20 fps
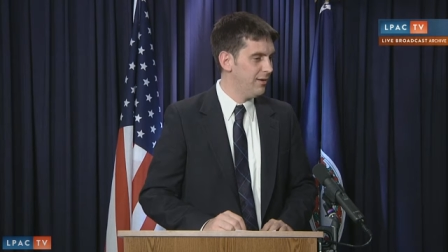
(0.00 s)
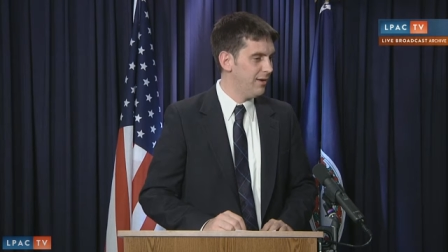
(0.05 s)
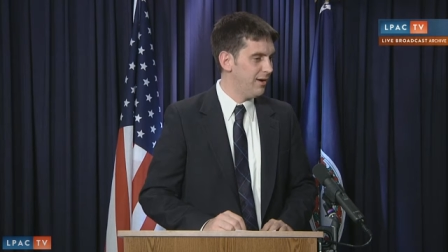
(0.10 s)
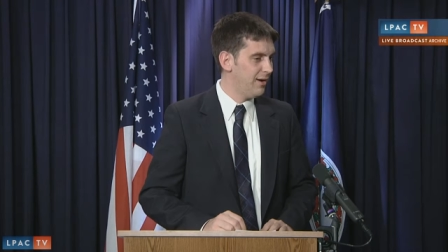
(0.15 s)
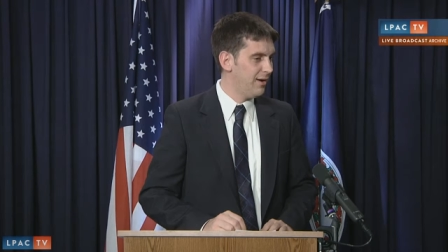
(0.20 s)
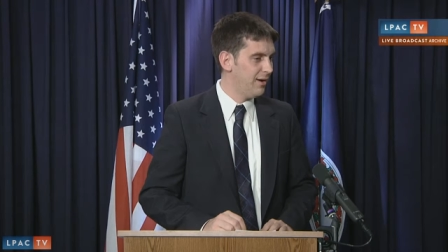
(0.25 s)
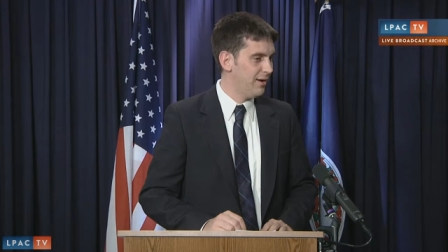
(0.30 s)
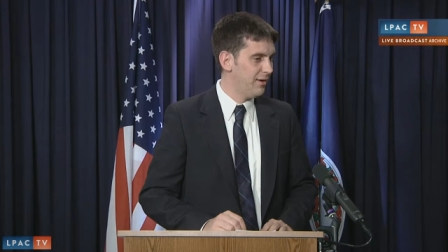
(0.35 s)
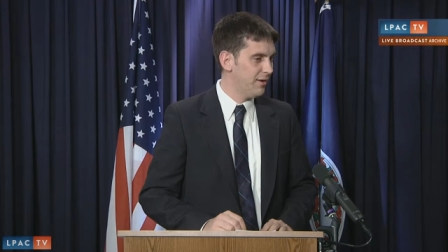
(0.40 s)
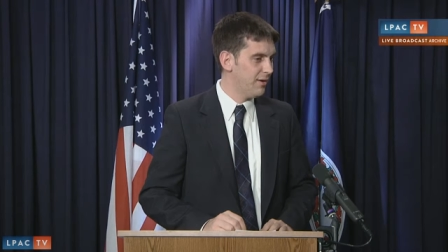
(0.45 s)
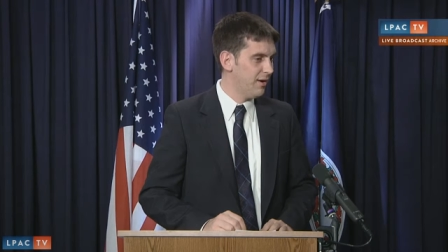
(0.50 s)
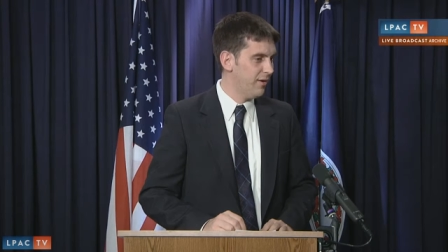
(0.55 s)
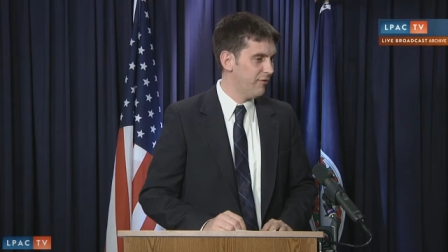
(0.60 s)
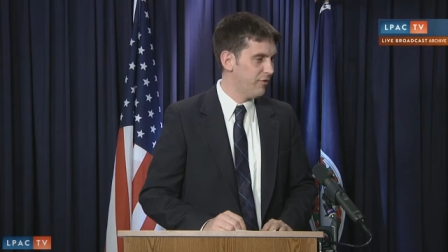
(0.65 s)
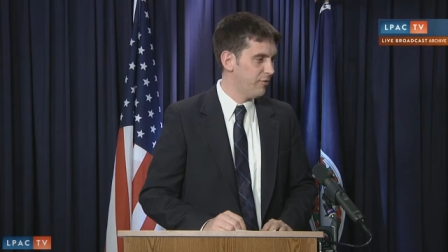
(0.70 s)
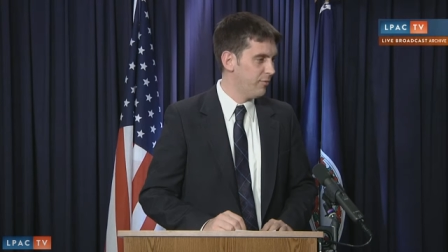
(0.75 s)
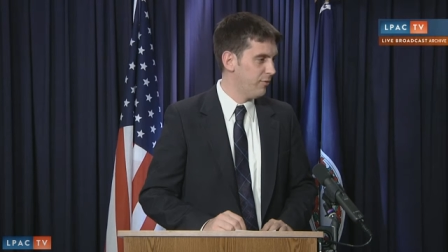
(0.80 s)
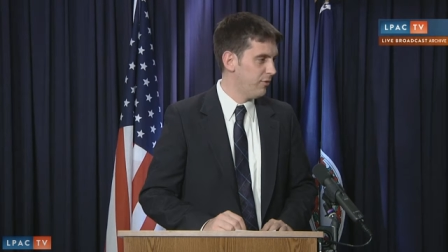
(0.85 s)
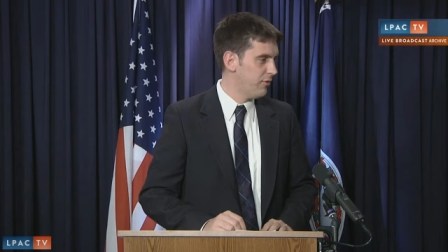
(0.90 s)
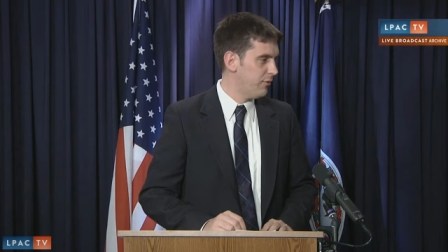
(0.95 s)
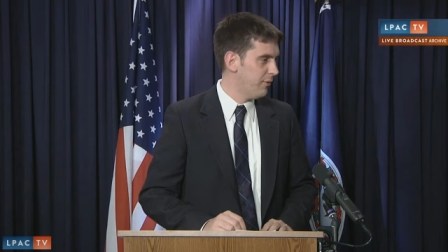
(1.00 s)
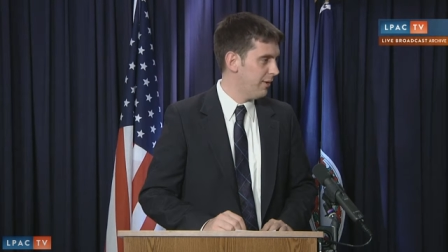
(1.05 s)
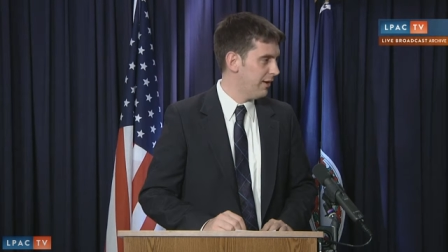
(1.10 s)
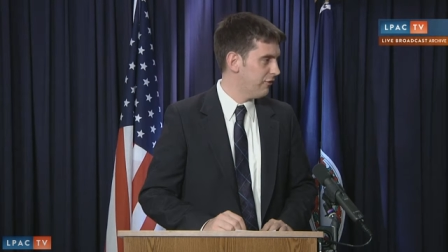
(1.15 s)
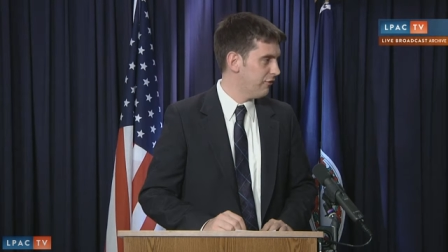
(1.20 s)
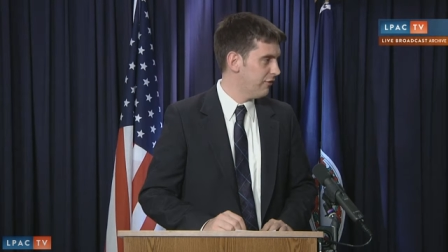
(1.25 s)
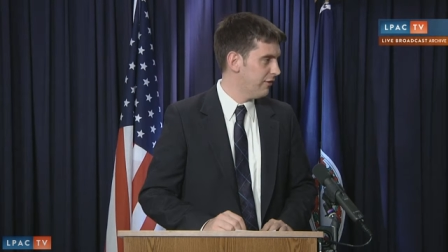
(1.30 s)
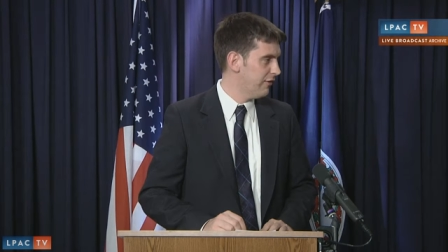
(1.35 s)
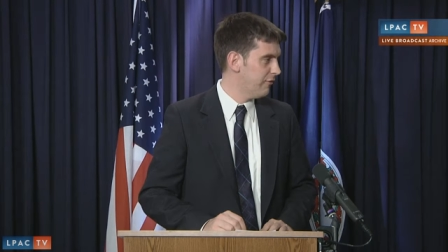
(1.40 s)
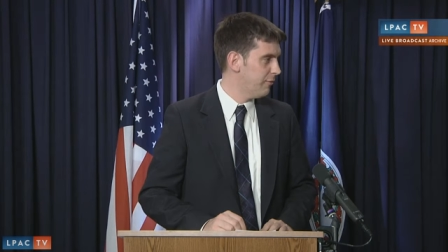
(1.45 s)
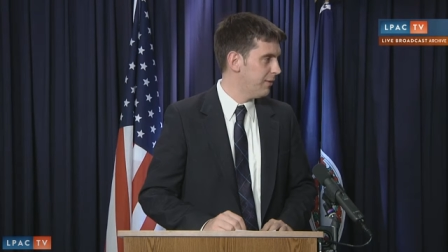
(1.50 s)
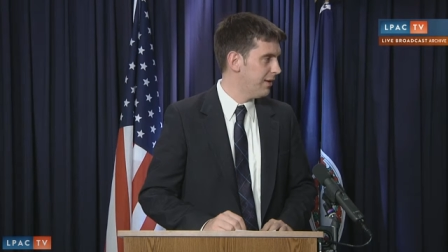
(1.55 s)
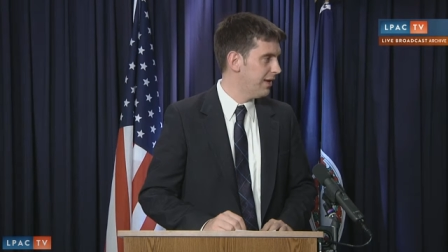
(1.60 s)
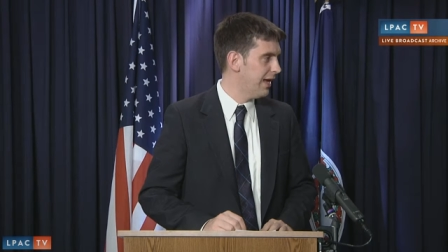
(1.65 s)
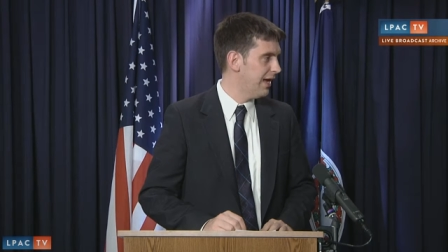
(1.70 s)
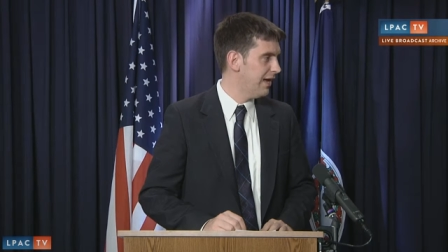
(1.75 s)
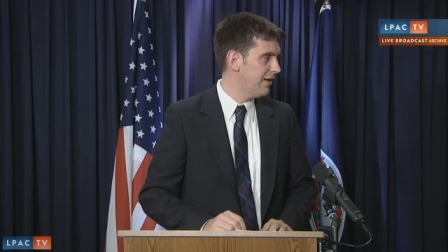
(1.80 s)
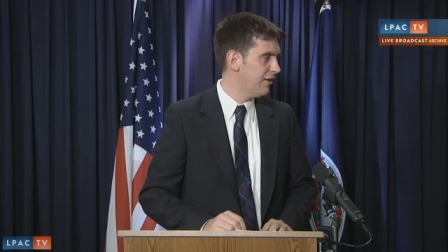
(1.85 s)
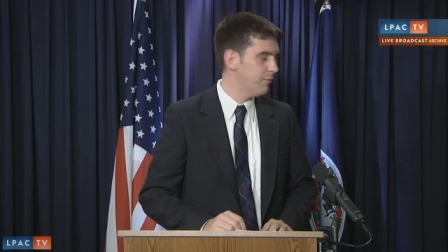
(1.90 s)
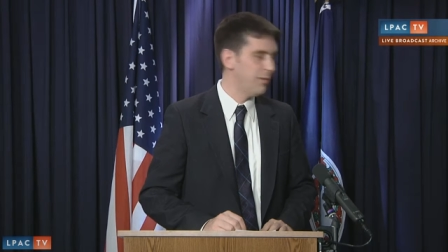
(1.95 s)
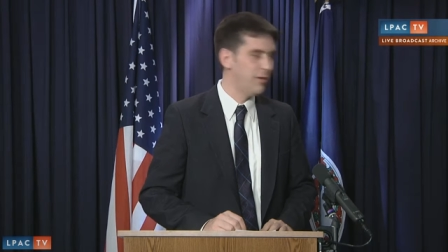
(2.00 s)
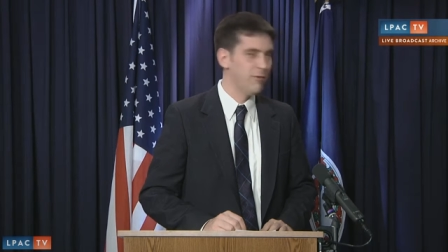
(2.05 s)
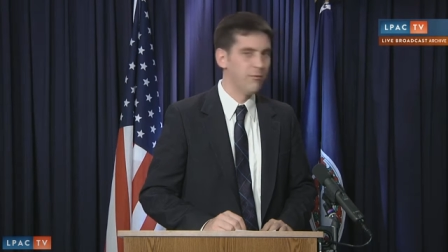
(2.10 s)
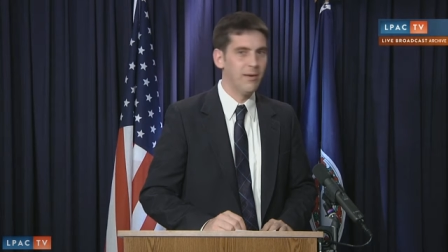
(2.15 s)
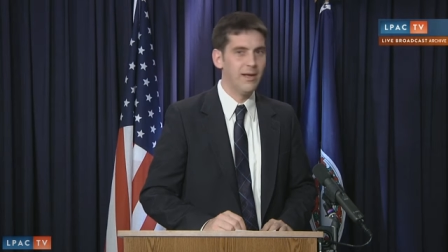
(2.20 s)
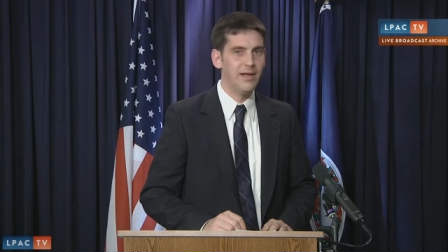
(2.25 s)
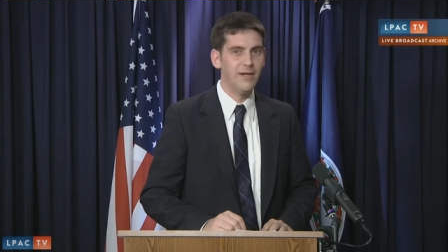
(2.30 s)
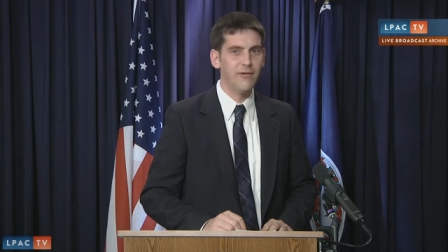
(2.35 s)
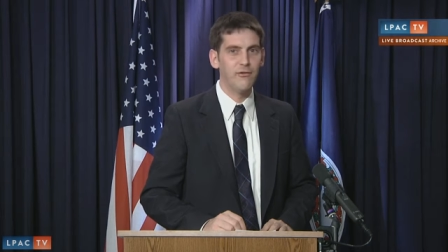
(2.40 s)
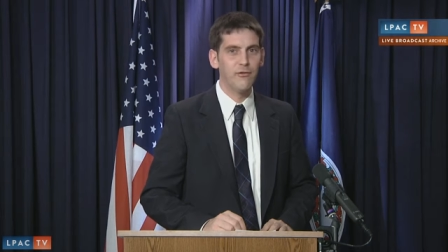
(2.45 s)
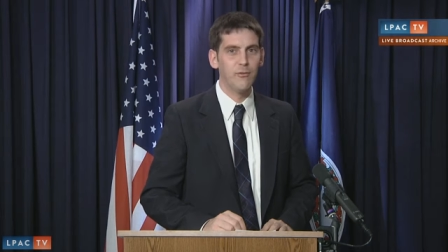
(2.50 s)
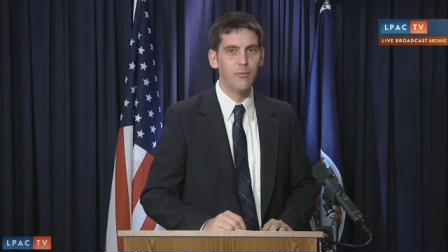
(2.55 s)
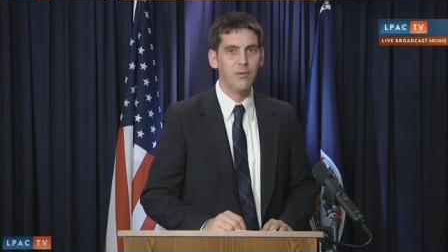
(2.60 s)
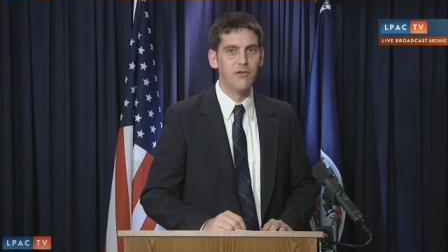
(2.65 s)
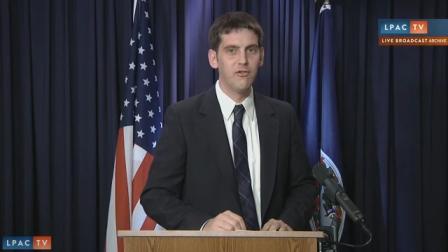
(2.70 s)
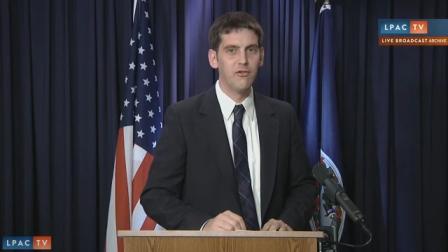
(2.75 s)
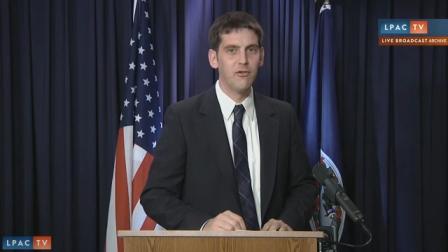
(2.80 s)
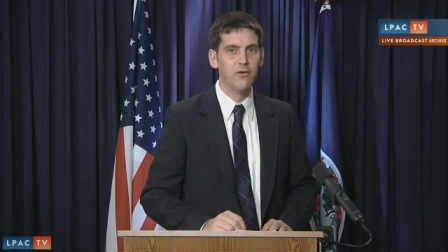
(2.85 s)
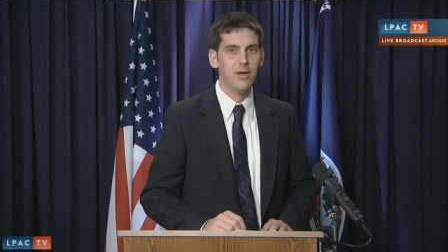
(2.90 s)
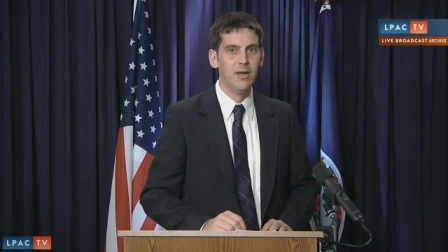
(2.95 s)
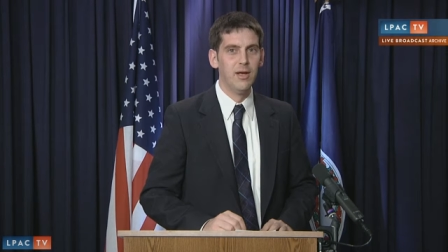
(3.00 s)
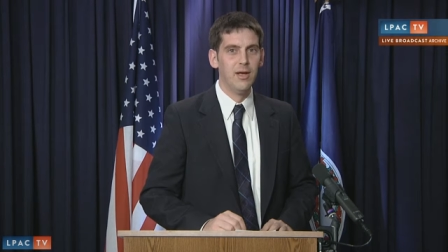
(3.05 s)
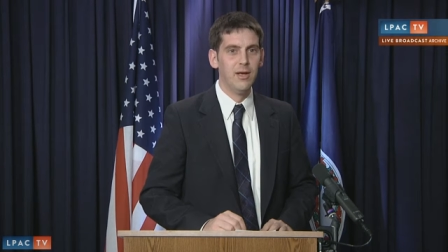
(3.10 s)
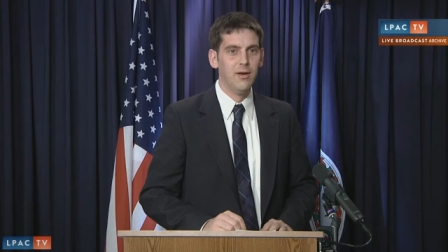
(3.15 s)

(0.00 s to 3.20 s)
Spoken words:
uncomfortable questions began to be raised, which